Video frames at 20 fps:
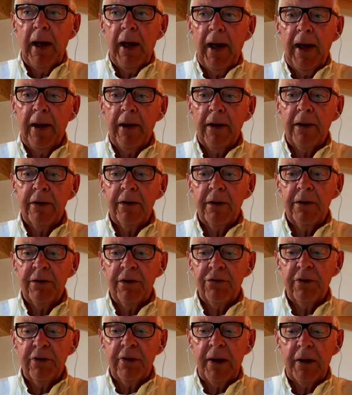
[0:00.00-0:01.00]
and
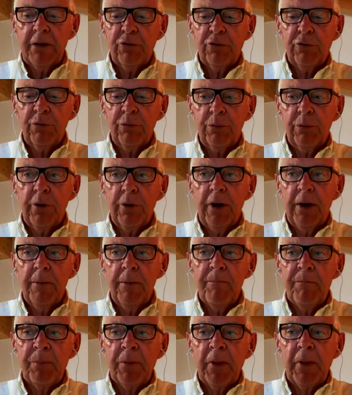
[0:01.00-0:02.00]
this has led
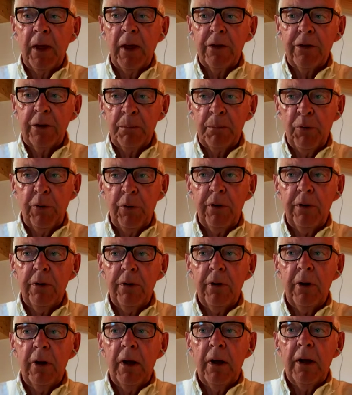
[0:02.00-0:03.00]
to the book
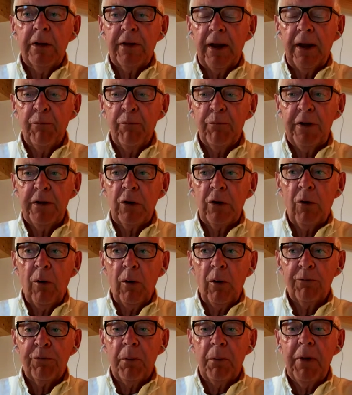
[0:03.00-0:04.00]
that I've written
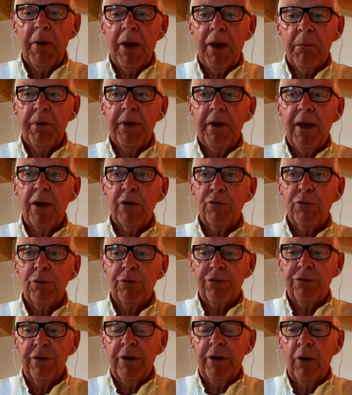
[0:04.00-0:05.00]
called From MBA to
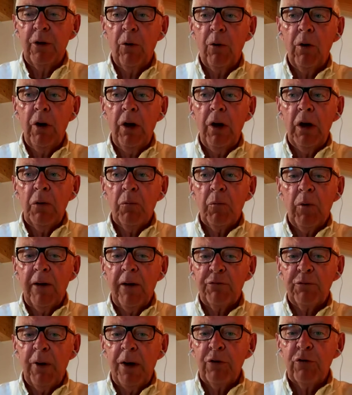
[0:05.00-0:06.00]
CEO, where
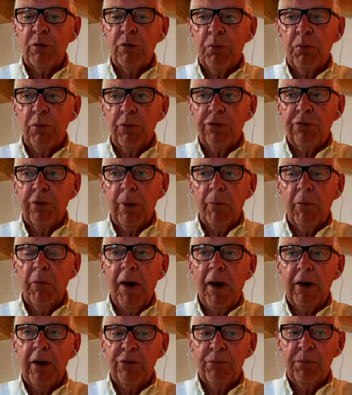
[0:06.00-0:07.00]
I've tried to put some of
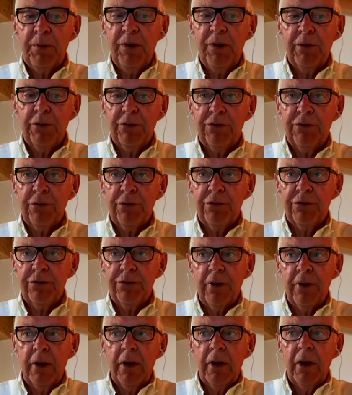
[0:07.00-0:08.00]
my
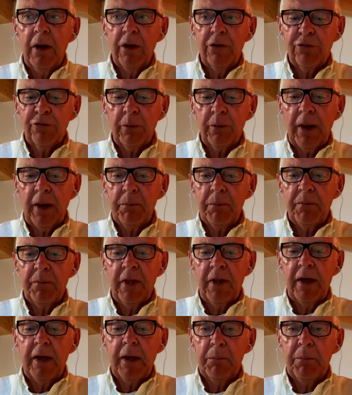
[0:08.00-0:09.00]
experiences so that
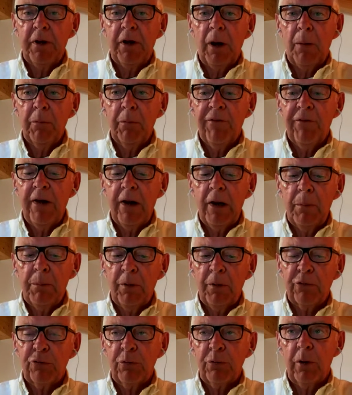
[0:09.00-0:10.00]
they can become
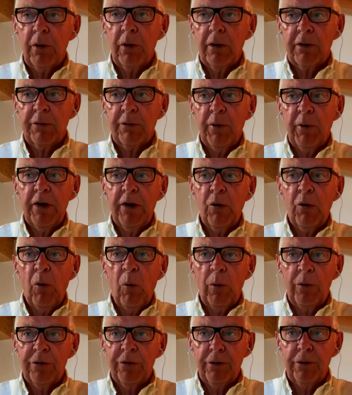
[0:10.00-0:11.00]
available to a greater
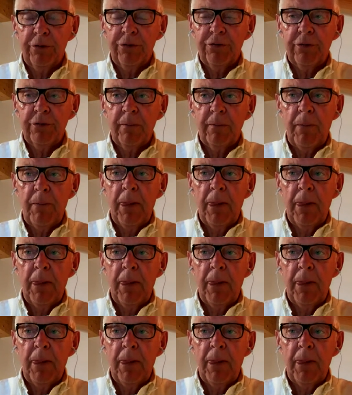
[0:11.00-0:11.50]
audience.